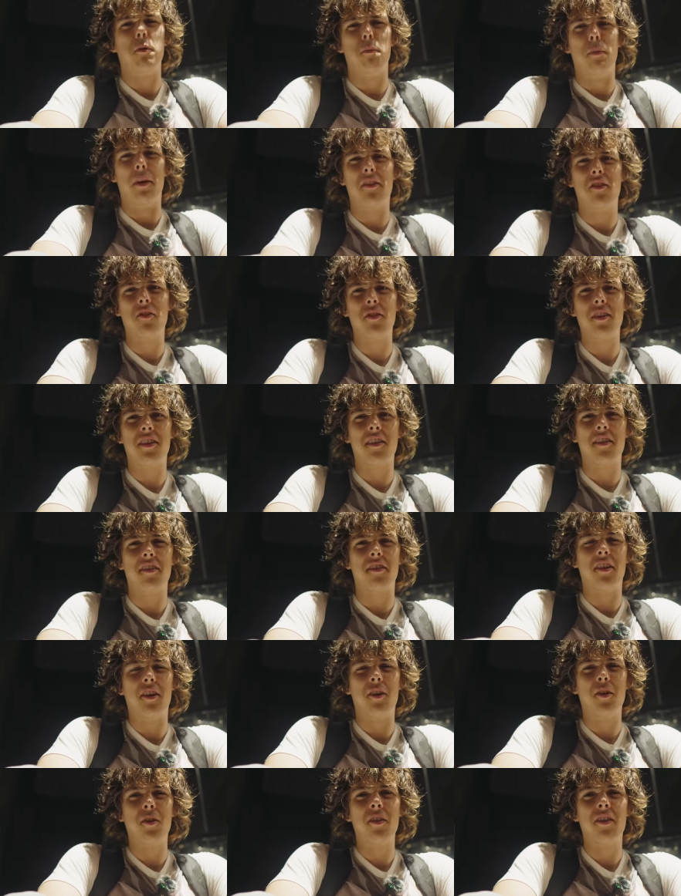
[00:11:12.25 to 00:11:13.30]
but basically just
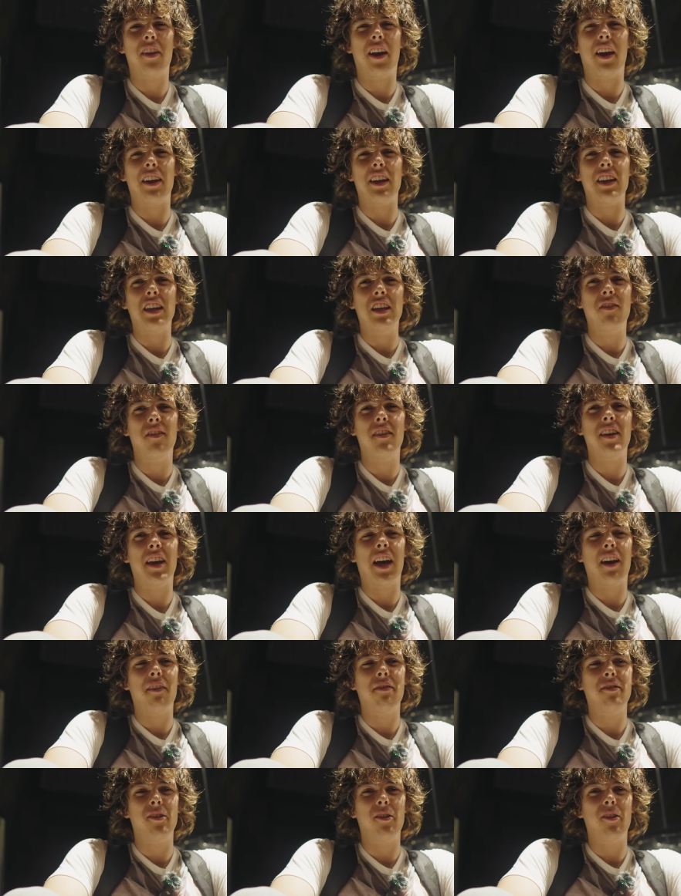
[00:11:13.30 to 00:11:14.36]
know that even
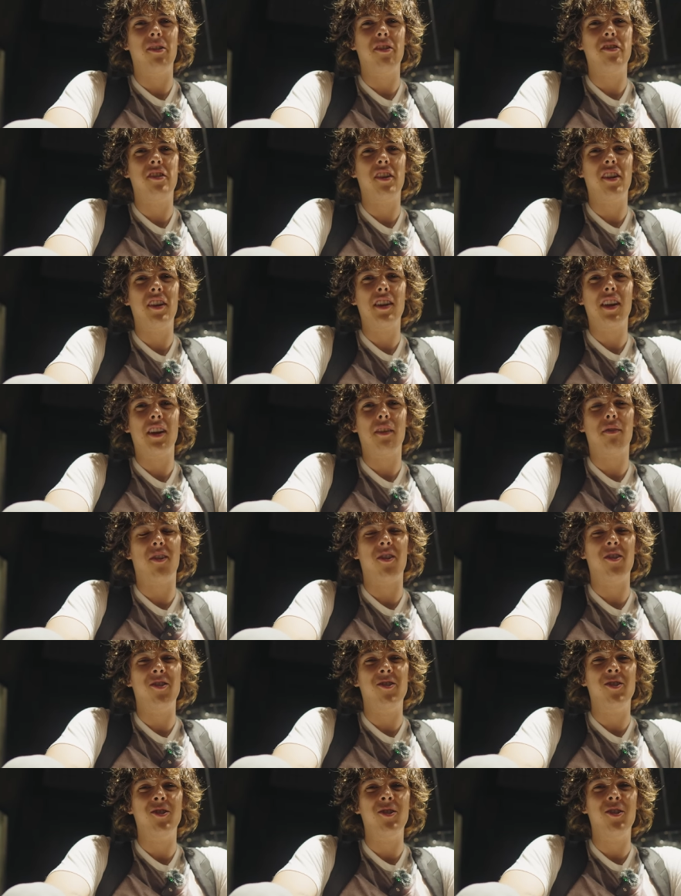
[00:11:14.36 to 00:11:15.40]
after studying for
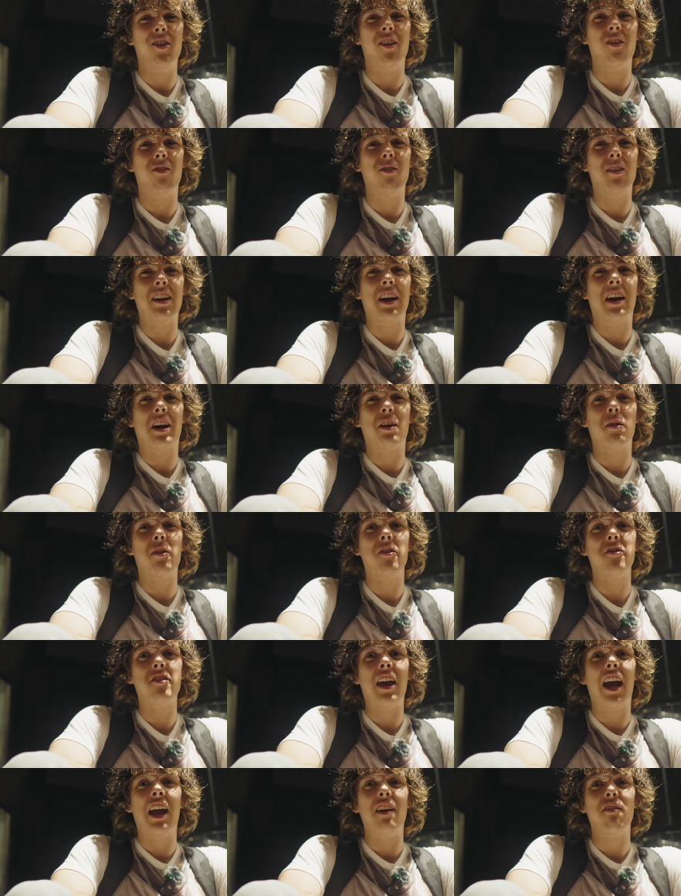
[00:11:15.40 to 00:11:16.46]
two to three
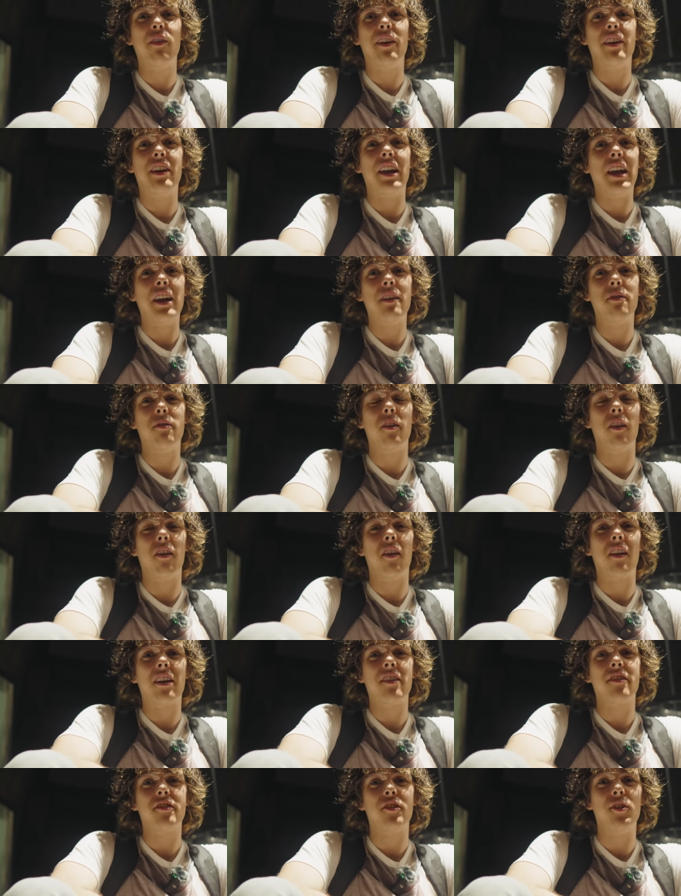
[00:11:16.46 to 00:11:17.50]
hours every day for the
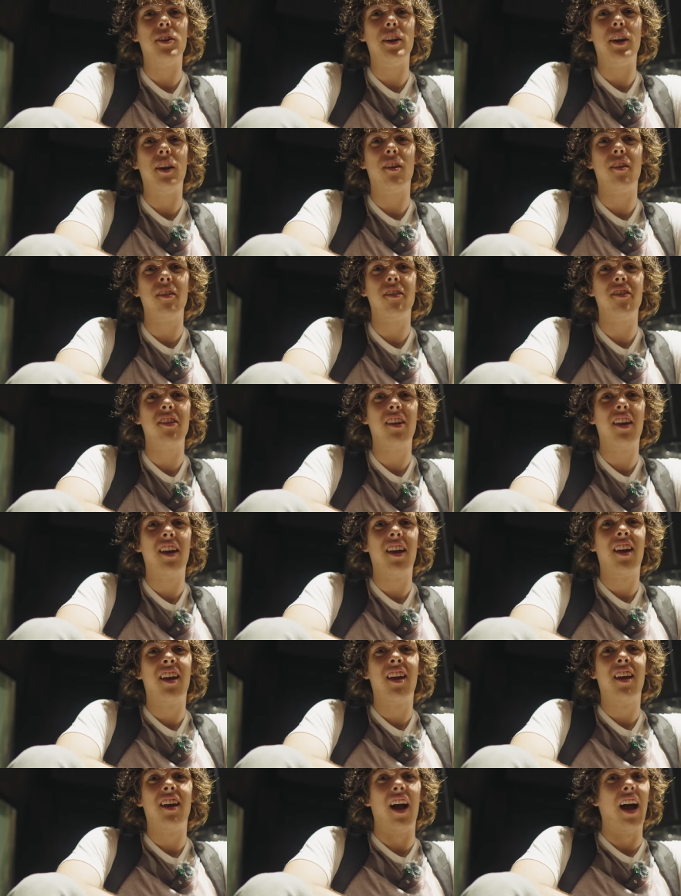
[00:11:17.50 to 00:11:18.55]
last two years,
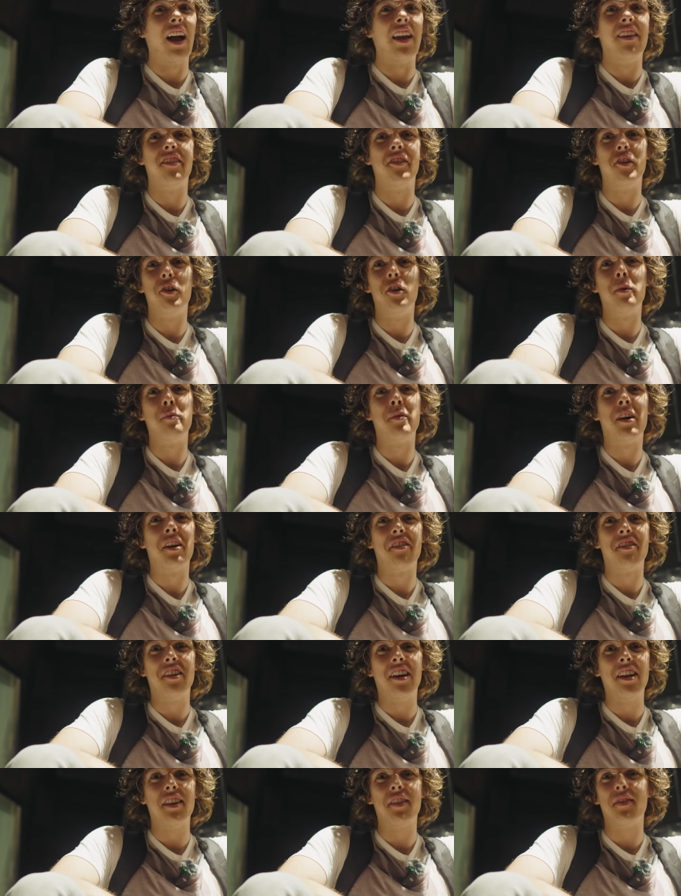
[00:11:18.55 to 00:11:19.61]
I still am not
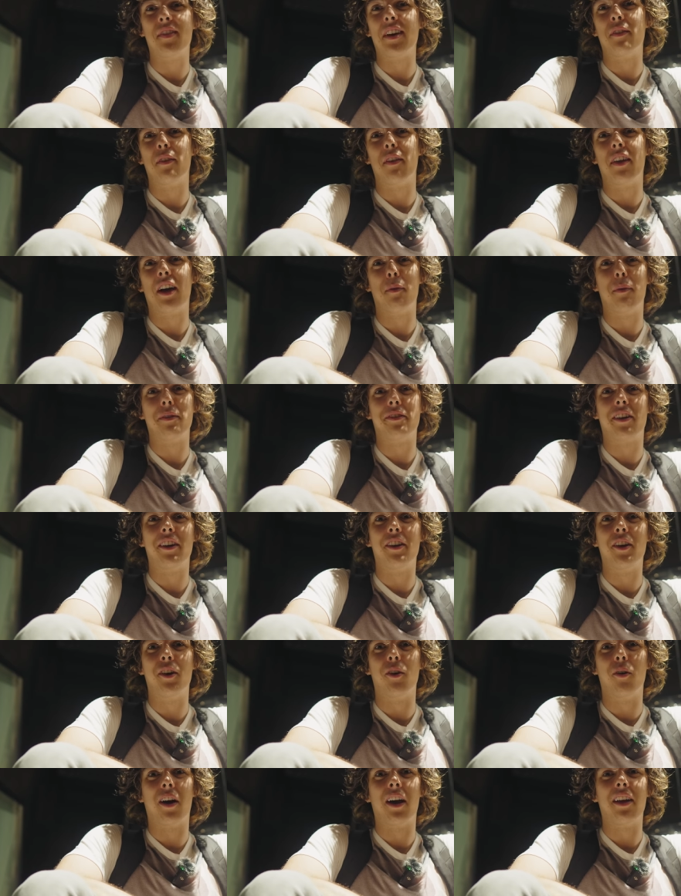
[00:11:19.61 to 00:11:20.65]
satisfied with how much I
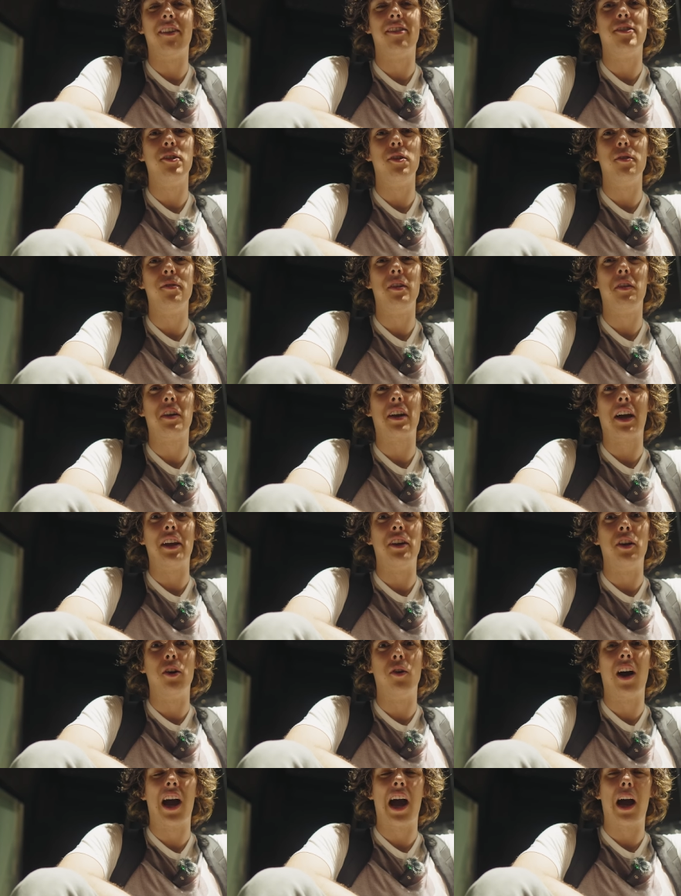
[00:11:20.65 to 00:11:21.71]
know. I still feel like I
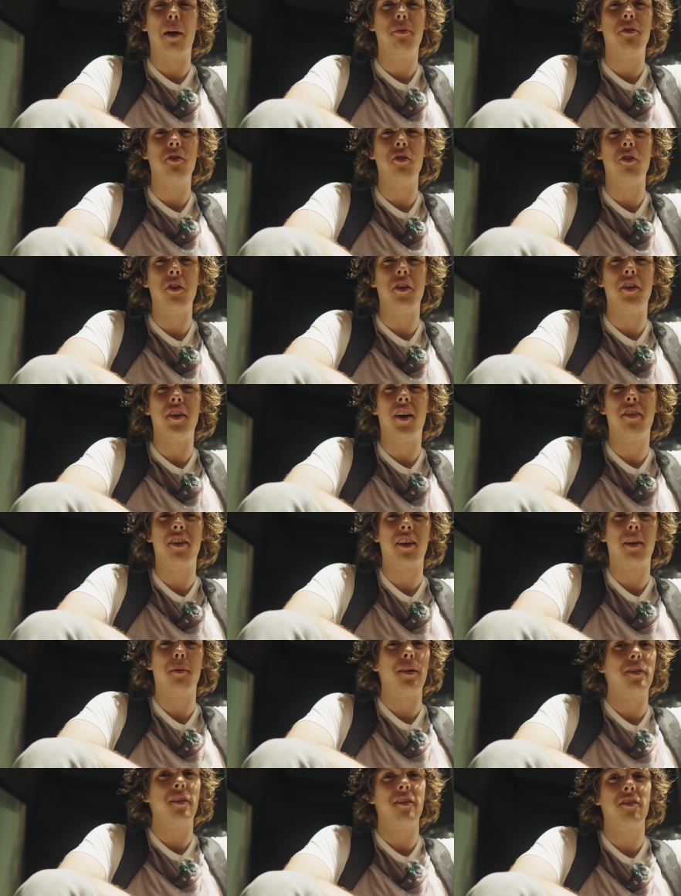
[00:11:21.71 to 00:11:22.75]
know absolutely
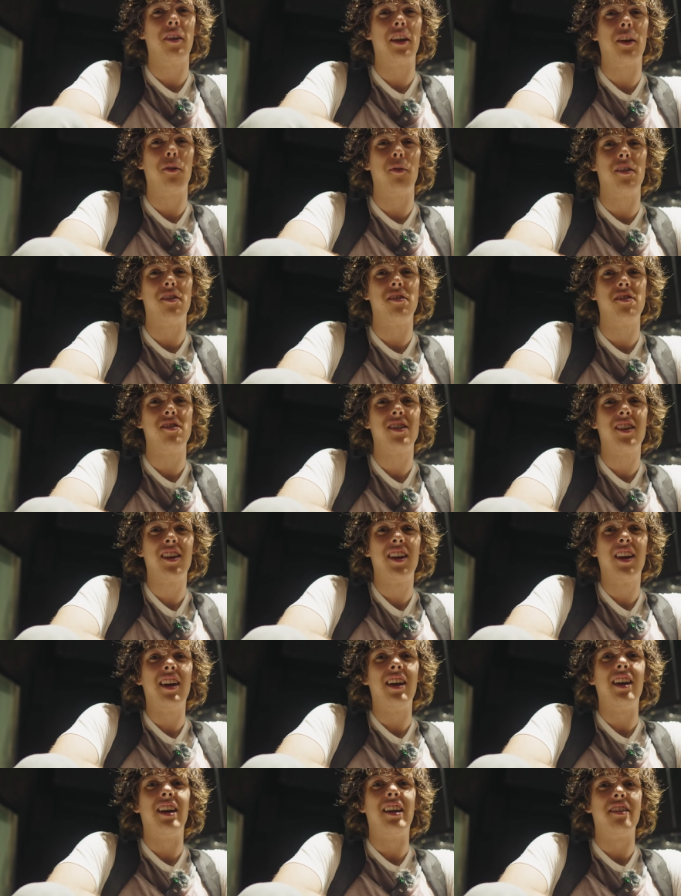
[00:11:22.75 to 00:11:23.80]
nothing about this language,
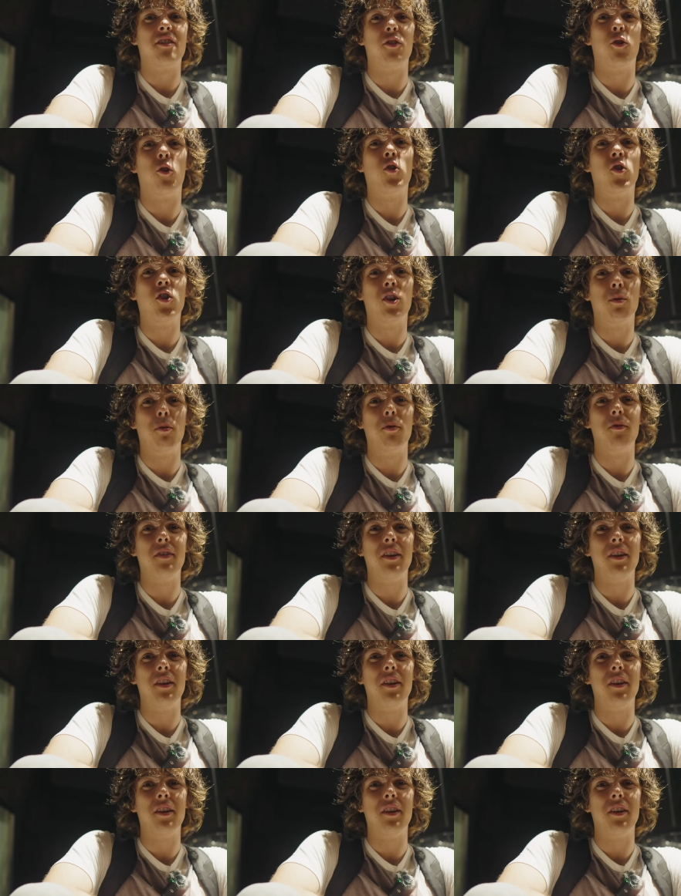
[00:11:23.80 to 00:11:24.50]
and that's a horrible